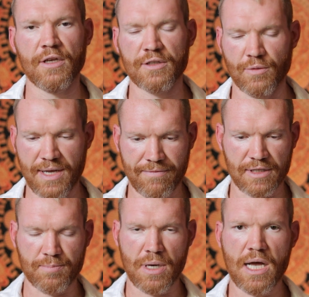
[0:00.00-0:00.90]
So we have
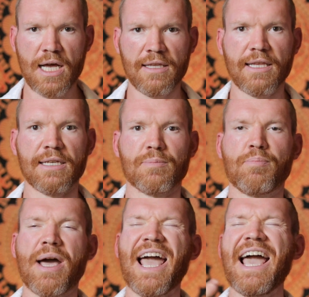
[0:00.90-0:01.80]
this pond that is
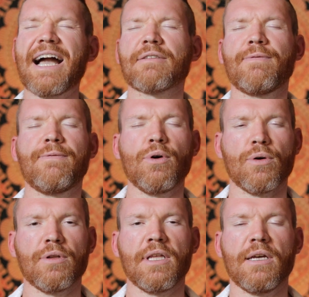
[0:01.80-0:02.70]
packed
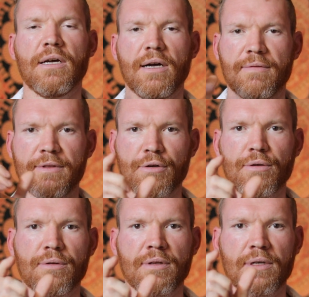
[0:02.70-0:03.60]
full of
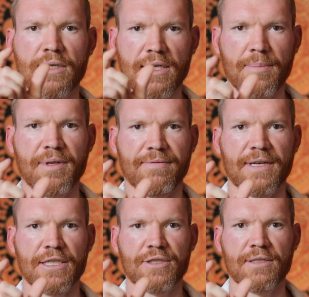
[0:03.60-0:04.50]
little guppy
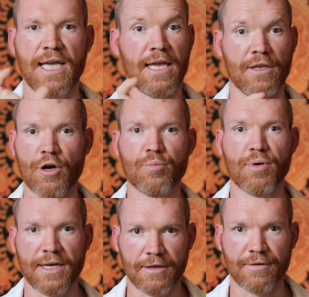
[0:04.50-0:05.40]
fish and no
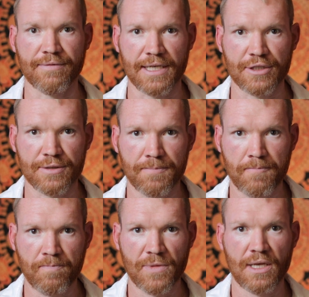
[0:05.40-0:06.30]
predator fish.
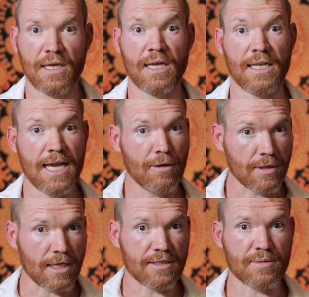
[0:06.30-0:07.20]
Now
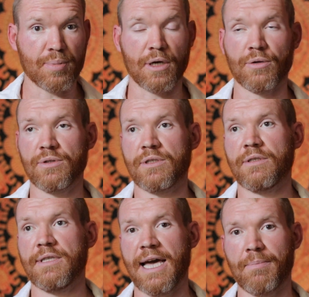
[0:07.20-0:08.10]
let us suppose
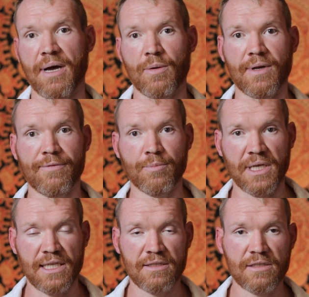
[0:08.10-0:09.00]
that by whatever
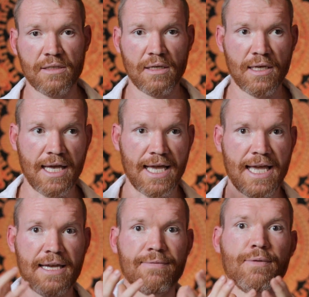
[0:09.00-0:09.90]
means, a
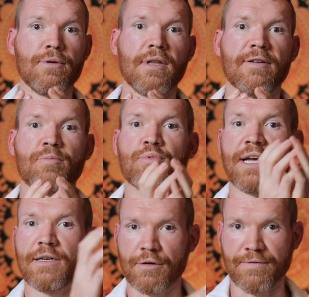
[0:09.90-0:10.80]
handful of
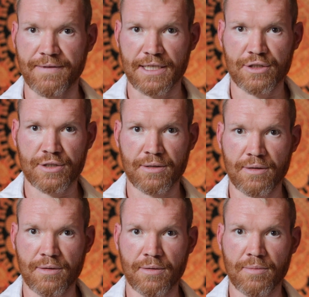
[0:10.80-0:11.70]
predator fish
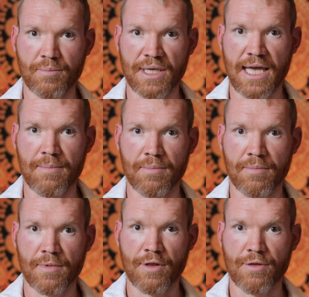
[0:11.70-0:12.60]
became
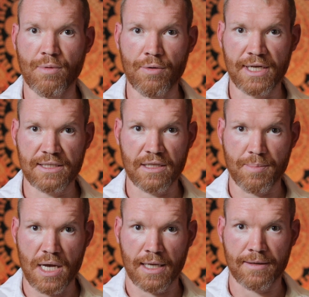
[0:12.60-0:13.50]
thrown into the
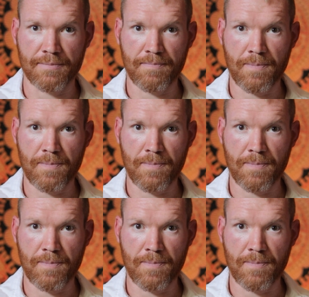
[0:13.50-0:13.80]
pond,